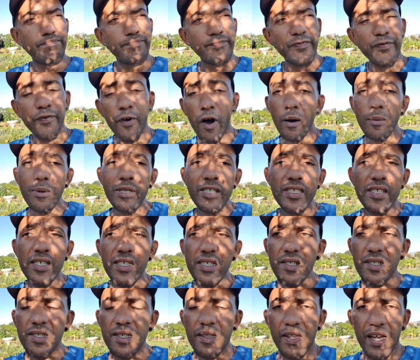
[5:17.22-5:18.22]

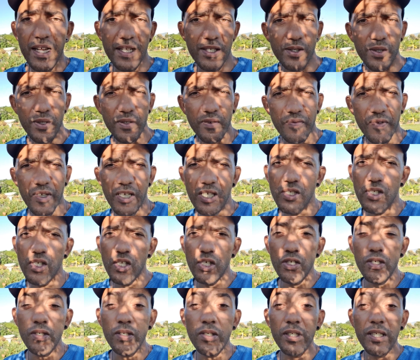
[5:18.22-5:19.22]
pharmacies and that sort of thing, so
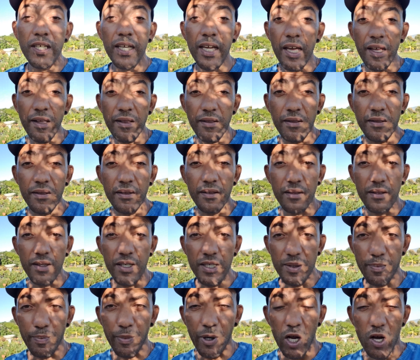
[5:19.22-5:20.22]
you could get
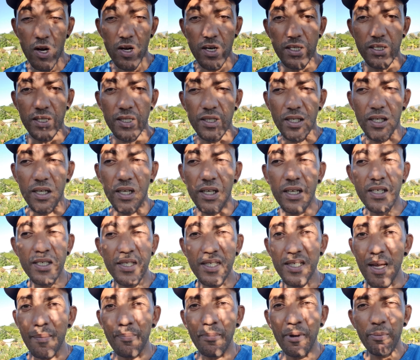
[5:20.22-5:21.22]
this plant in its
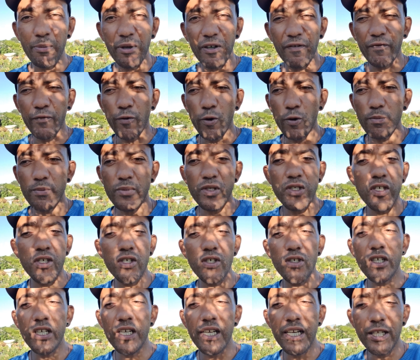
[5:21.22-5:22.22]
supplement form. So you
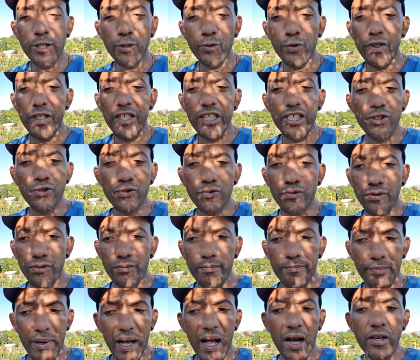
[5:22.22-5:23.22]
could literally
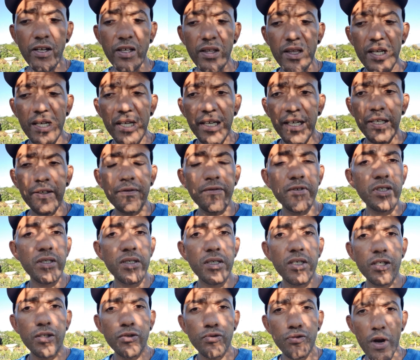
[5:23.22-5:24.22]
powder the leaves,
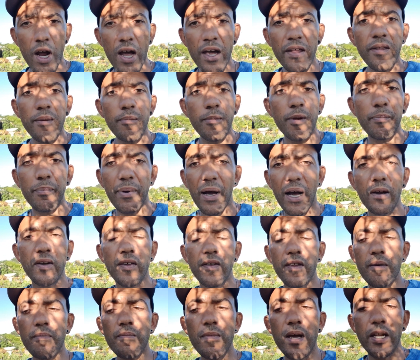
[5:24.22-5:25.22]
dry them and powder
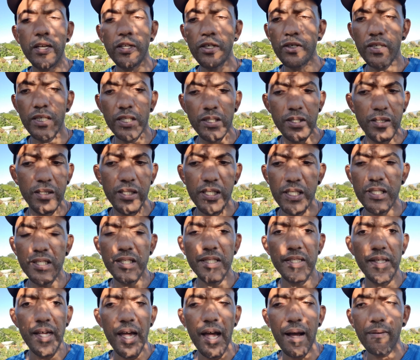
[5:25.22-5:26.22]
them, and you could eat
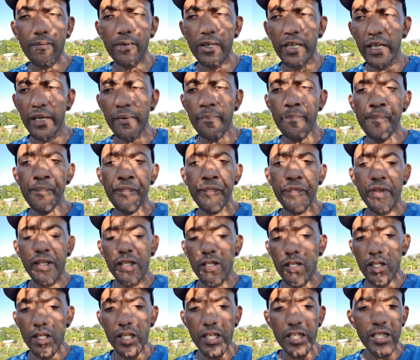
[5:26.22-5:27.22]
it that way.
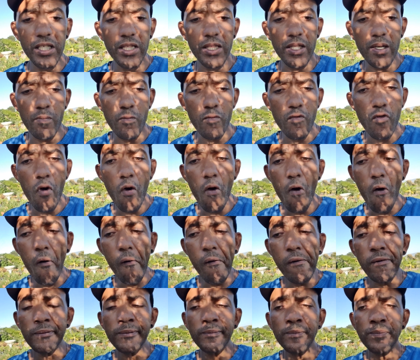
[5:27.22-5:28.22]
You could eat them
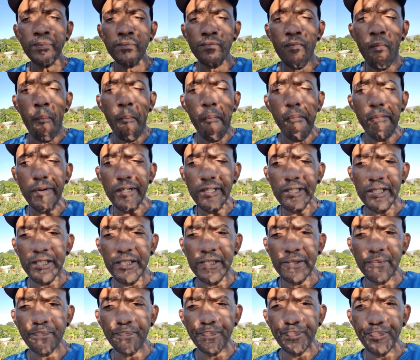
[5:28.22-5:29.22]
raw.
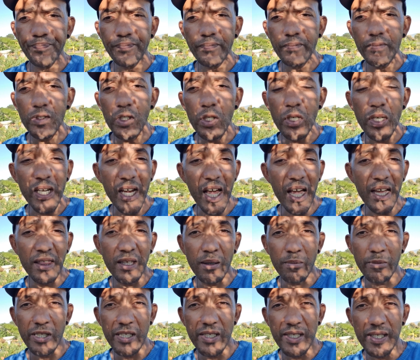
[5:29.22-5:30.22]
You could add
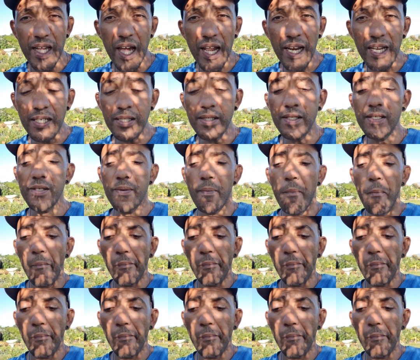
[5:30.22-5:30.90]
them to salads,